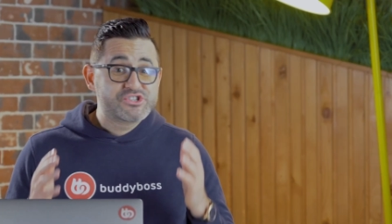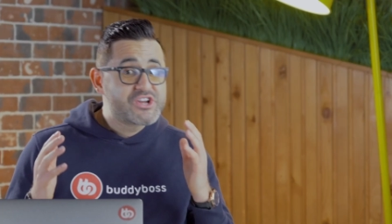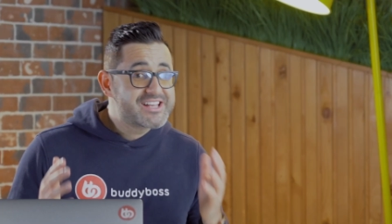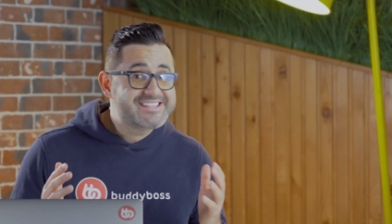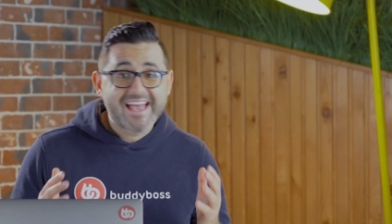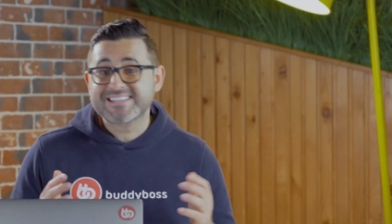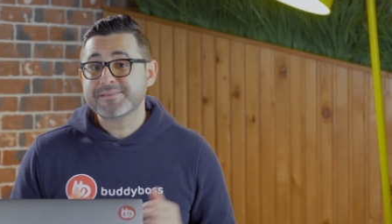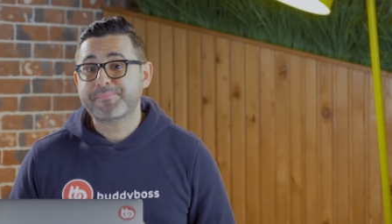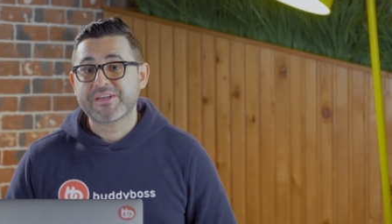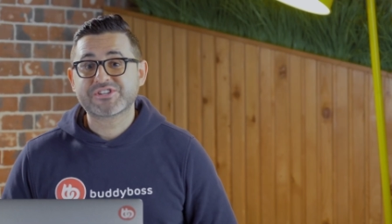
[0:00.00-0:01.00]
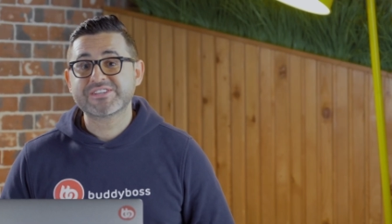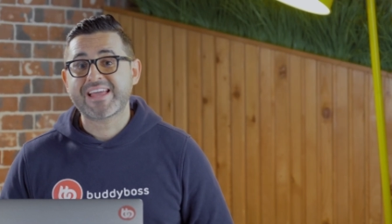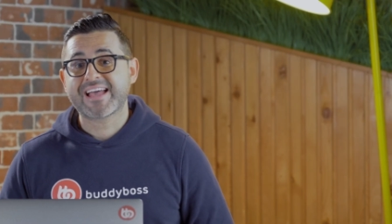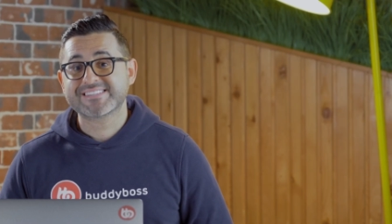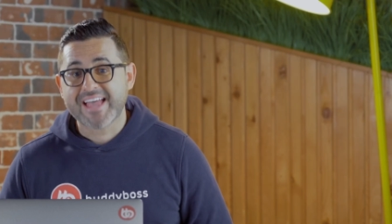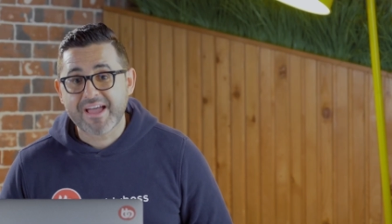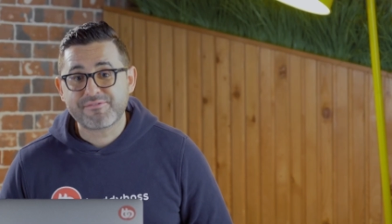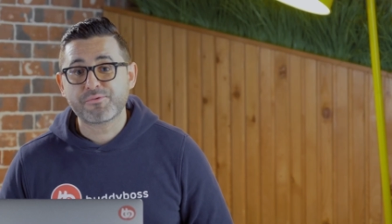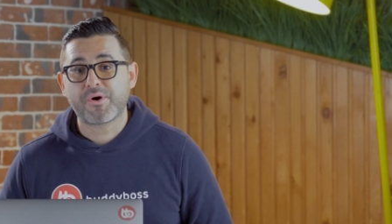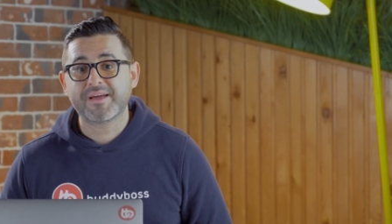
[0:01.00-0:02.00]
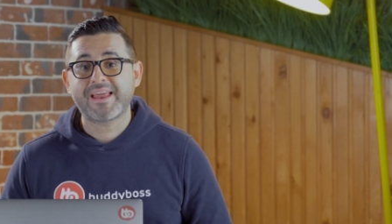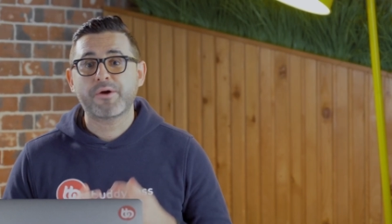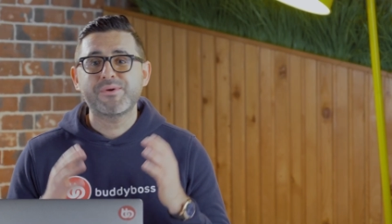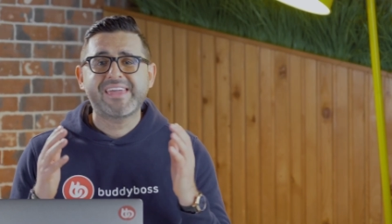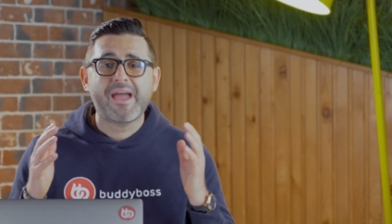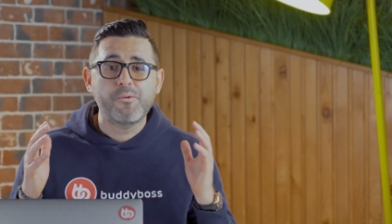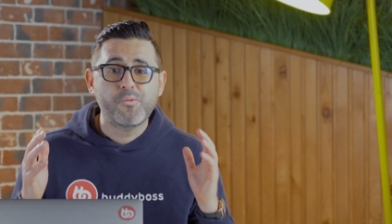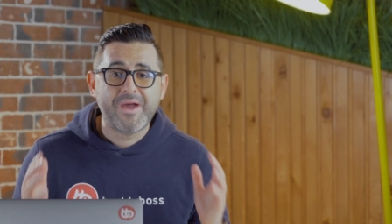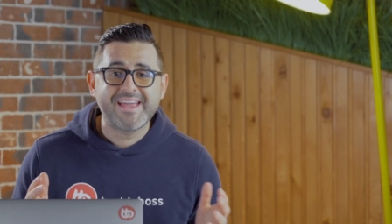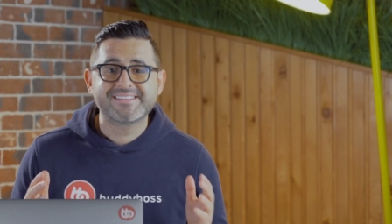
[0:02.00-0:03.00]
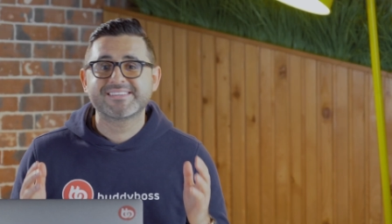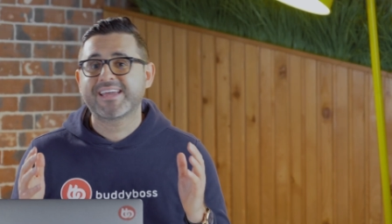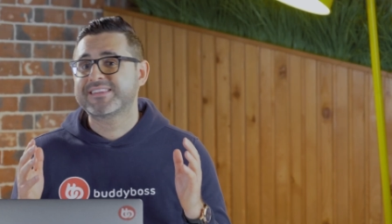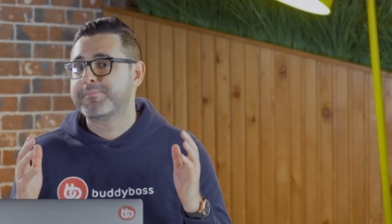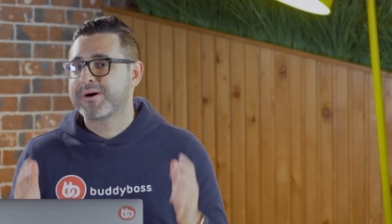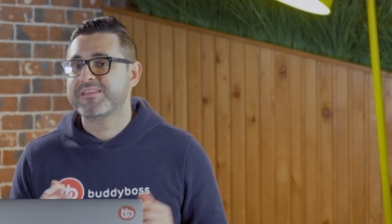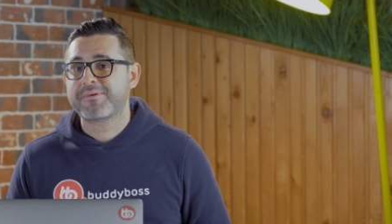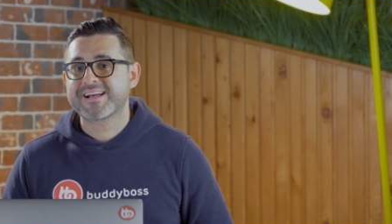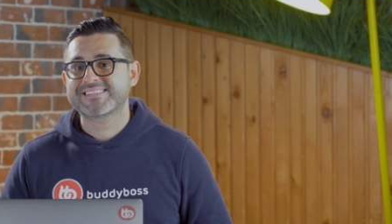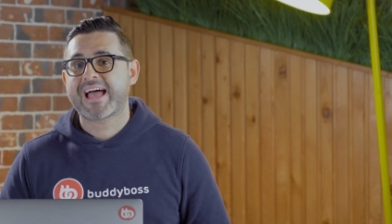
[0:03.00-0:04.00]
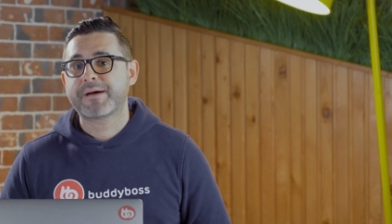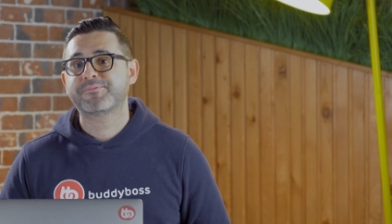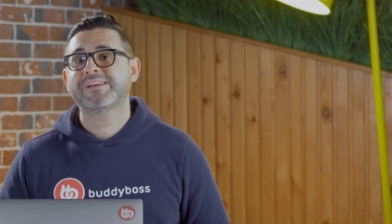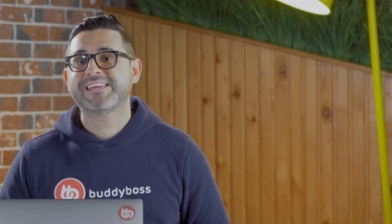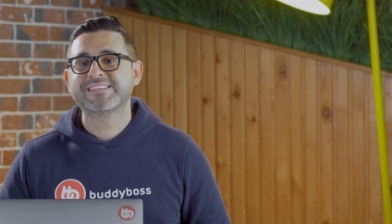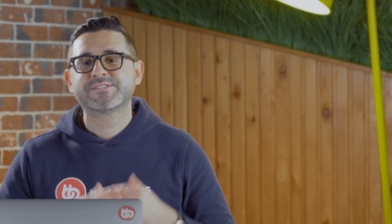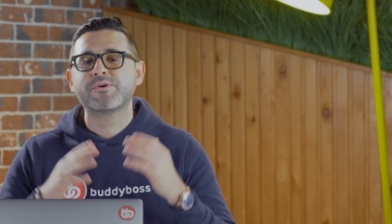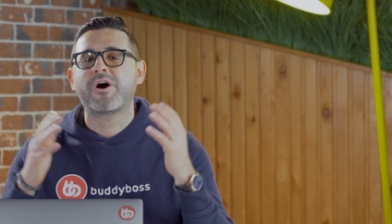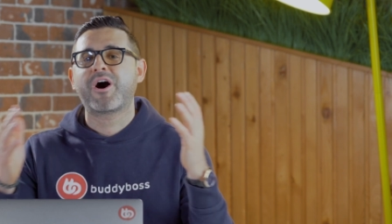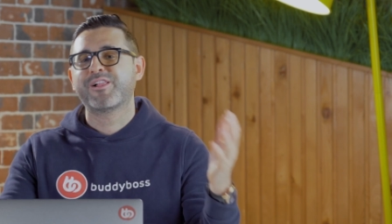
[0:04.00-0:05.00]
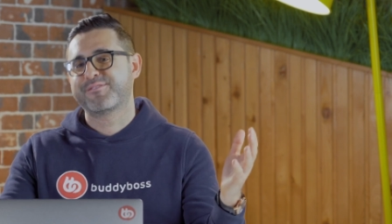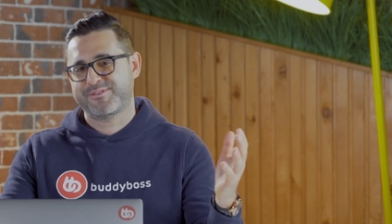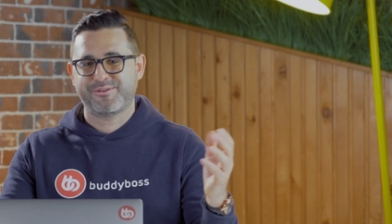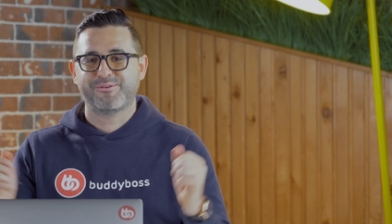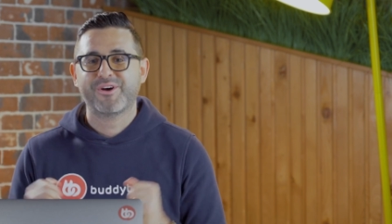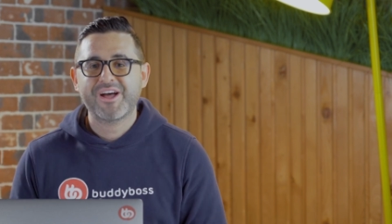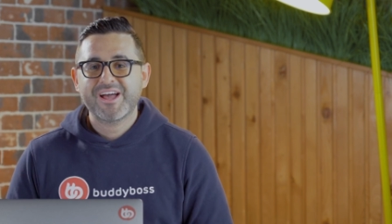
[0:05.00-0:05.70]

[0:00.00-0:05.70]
just as impatient as everyone, and we can't wait to get the BuddyBoss app released to all of you.